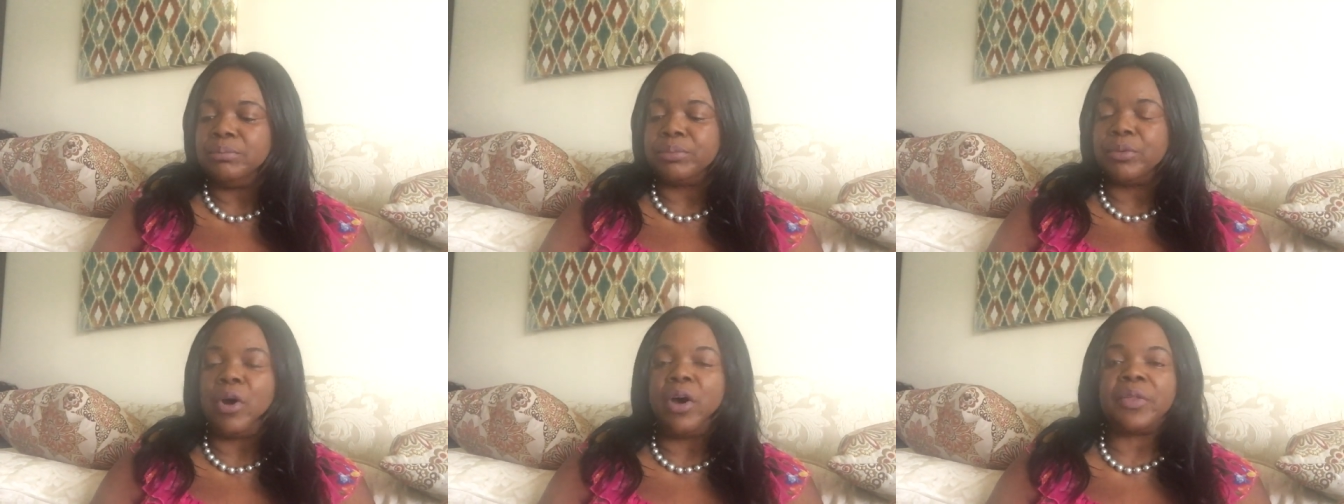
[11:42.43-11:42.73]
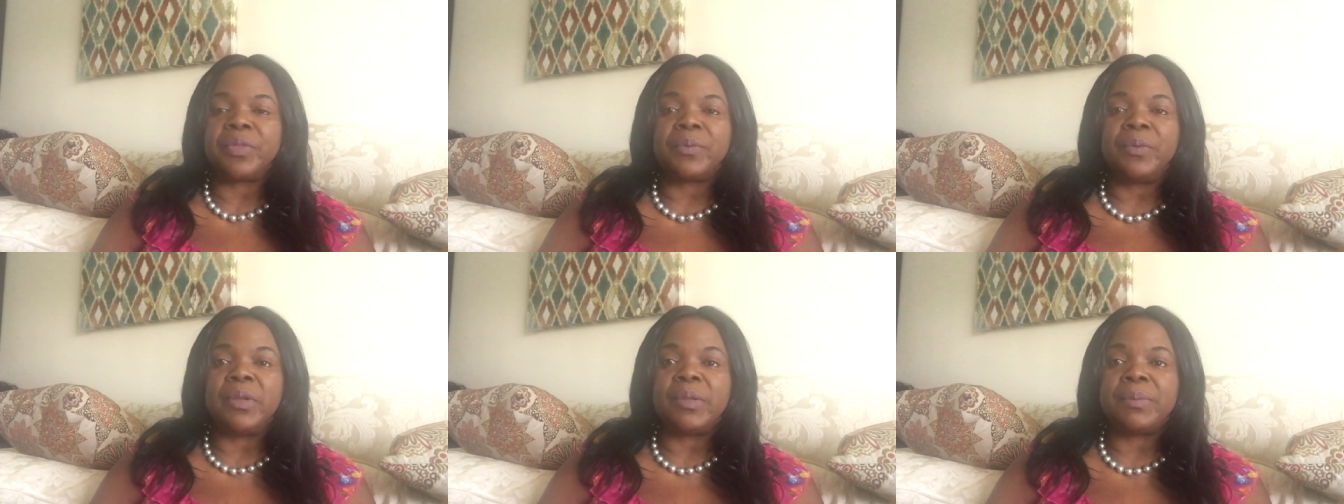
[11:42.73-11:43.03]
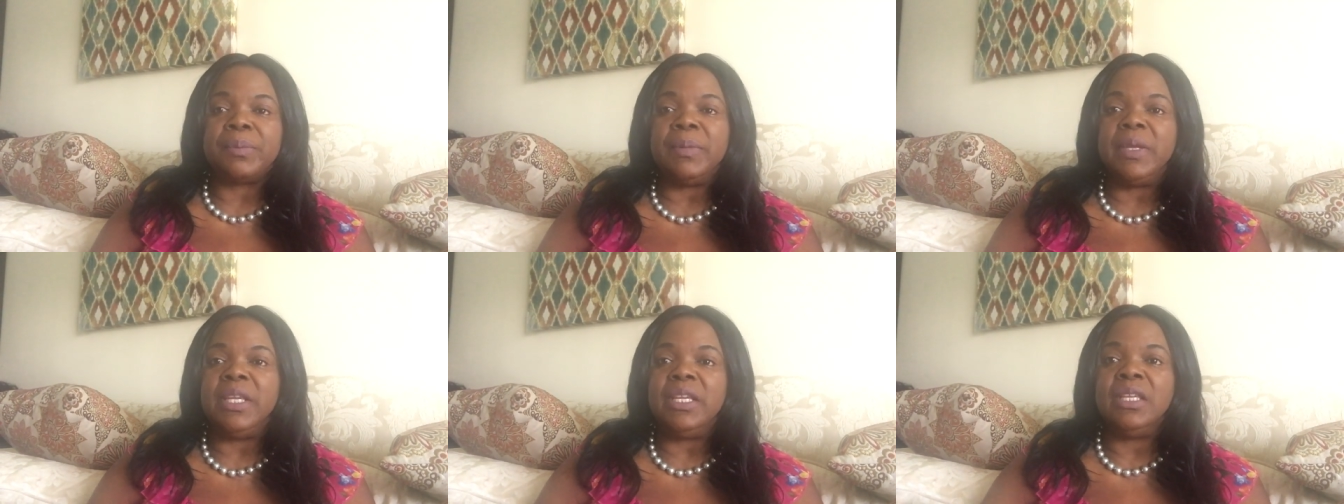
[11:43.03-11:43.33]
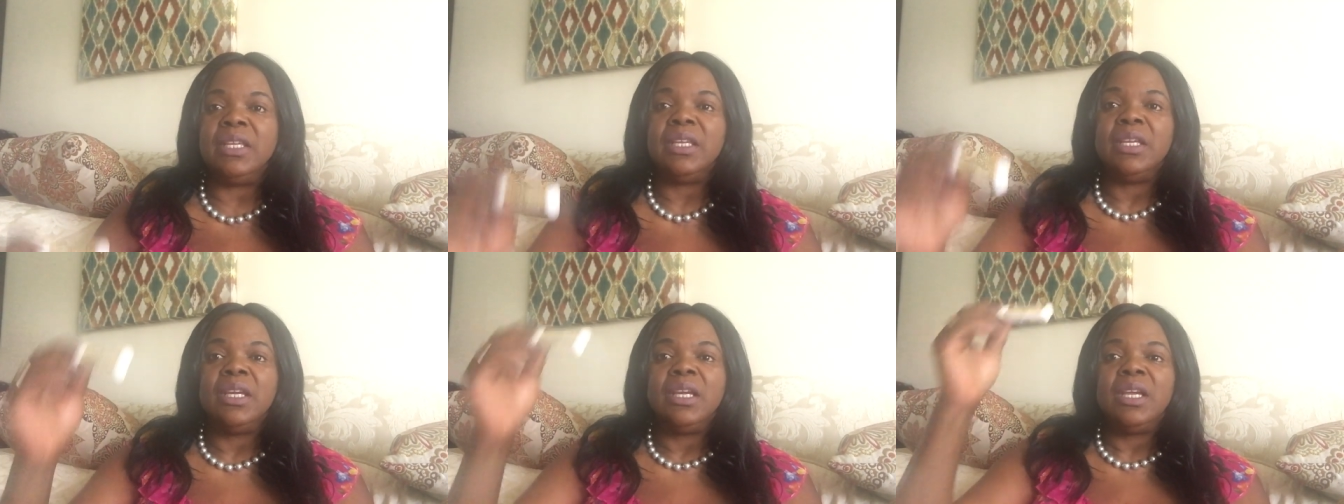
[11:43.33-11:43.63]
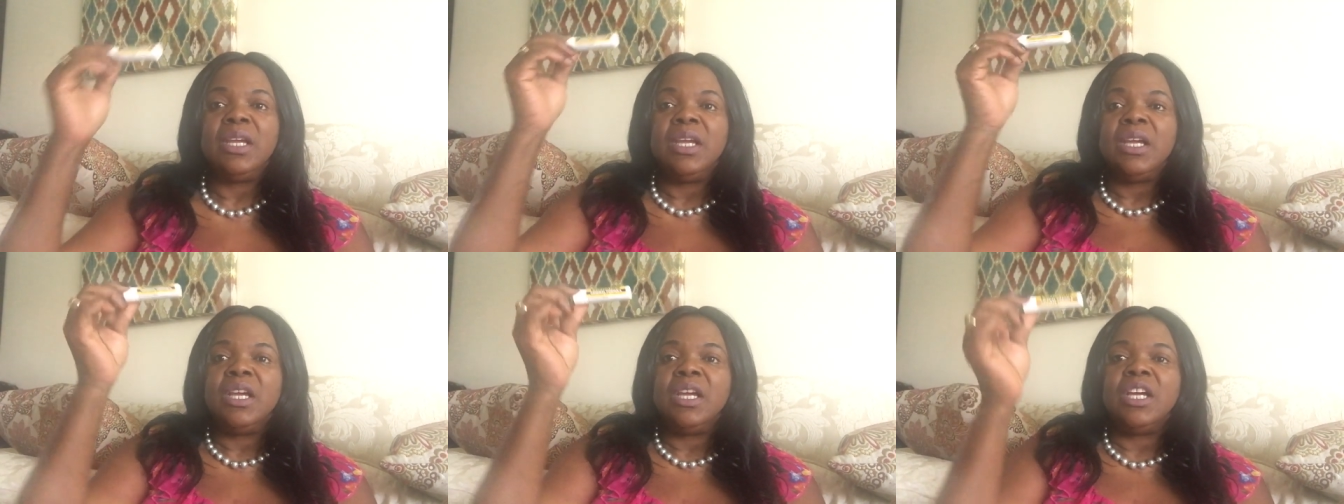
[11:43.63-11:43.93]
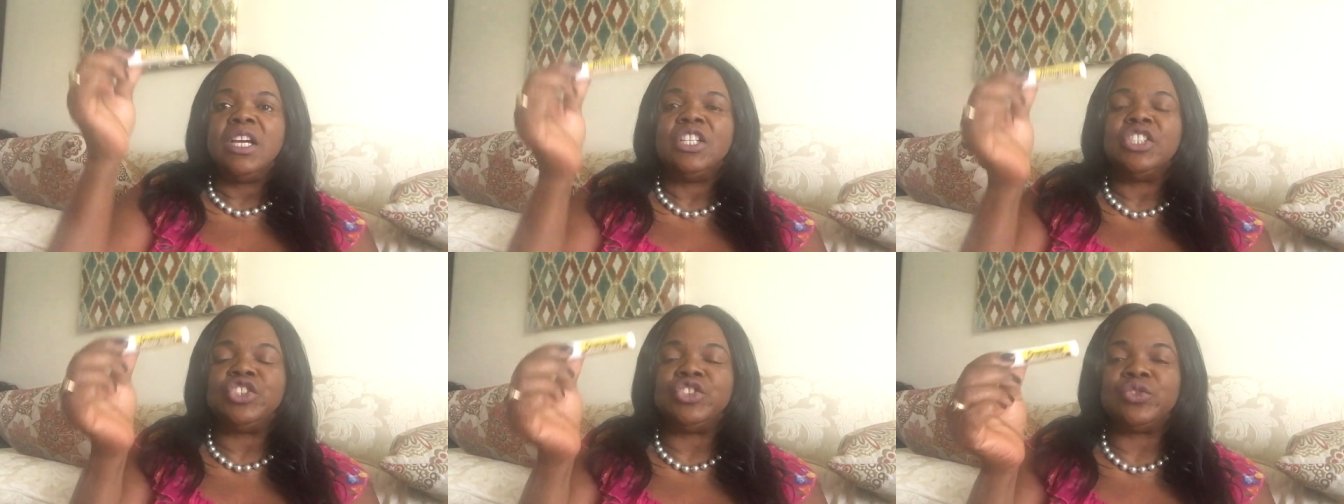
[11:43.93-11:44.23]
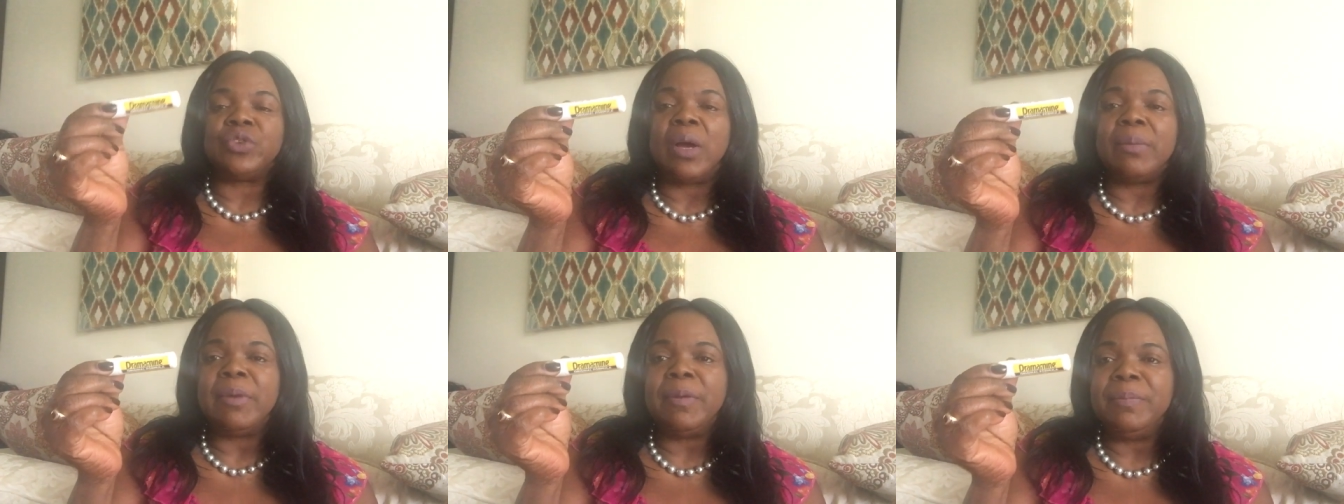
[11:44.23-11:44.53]
brought with me,
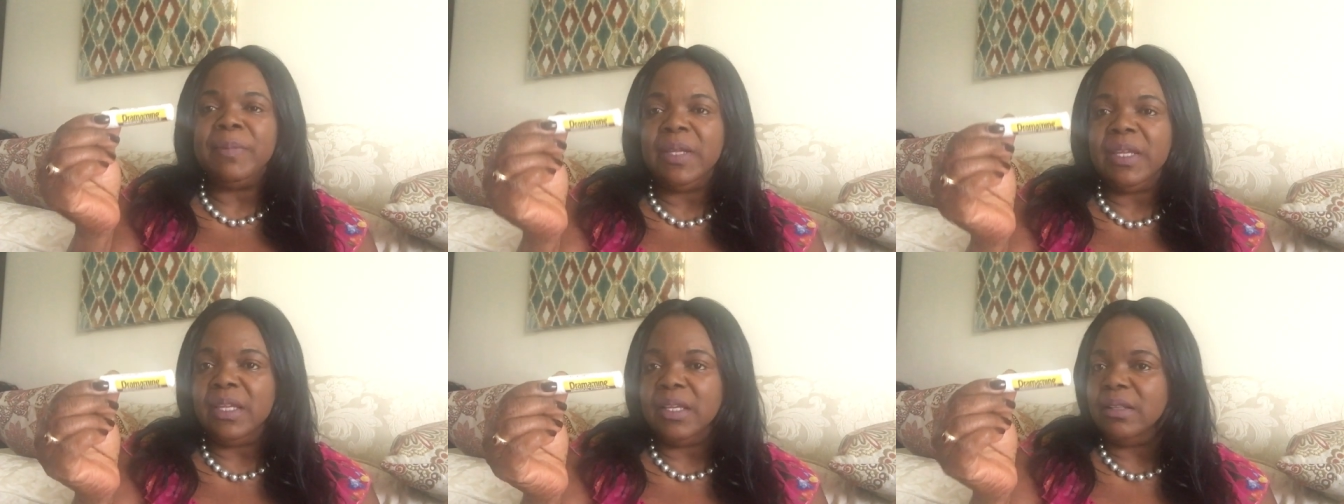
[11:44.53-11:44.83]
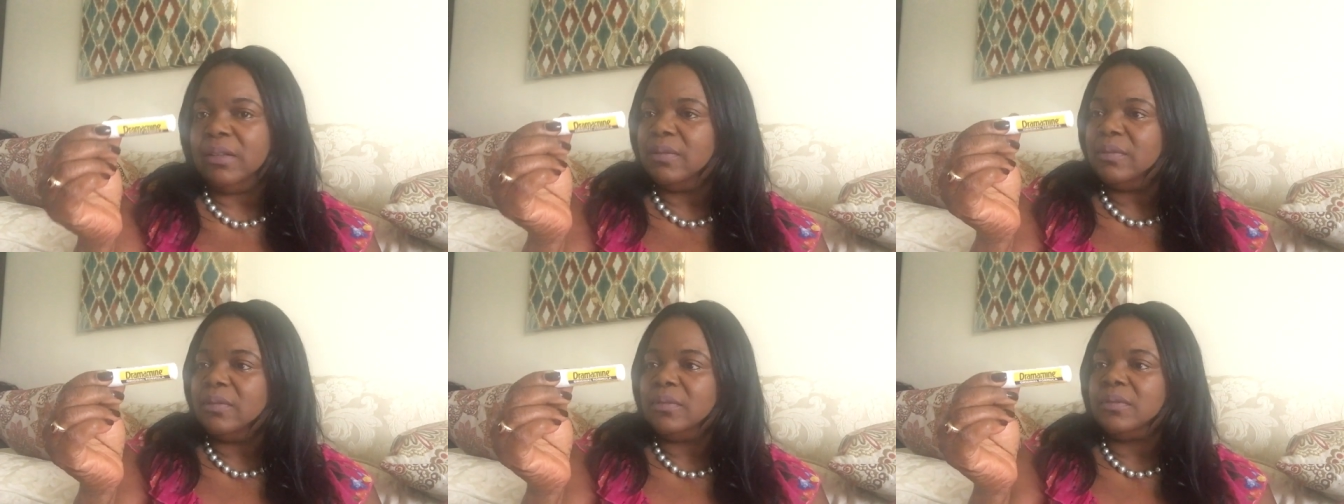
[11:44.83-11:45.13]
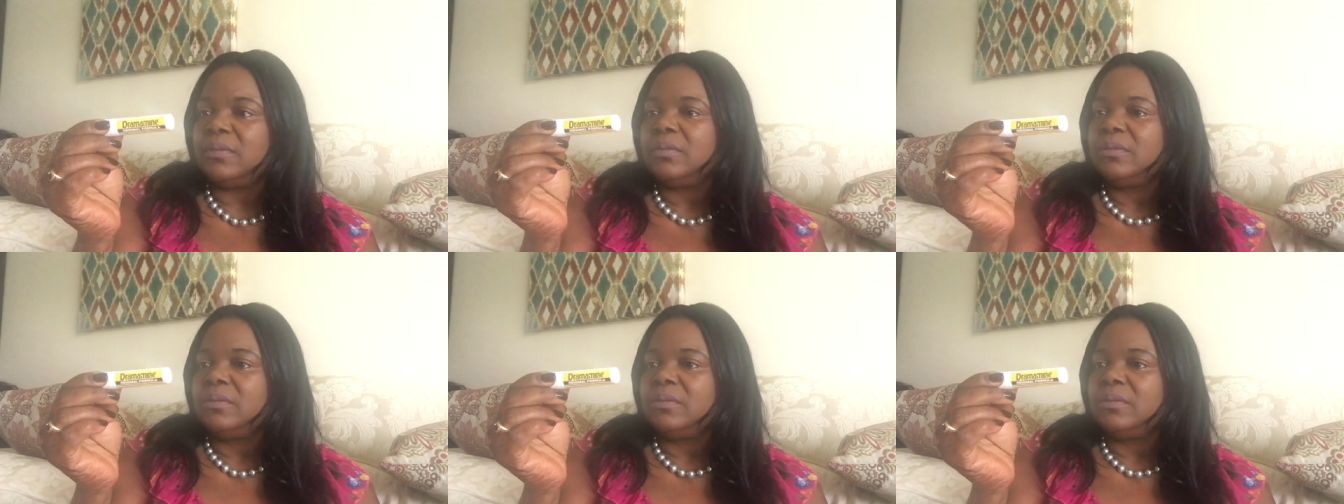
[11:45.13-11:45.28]
Dramamine.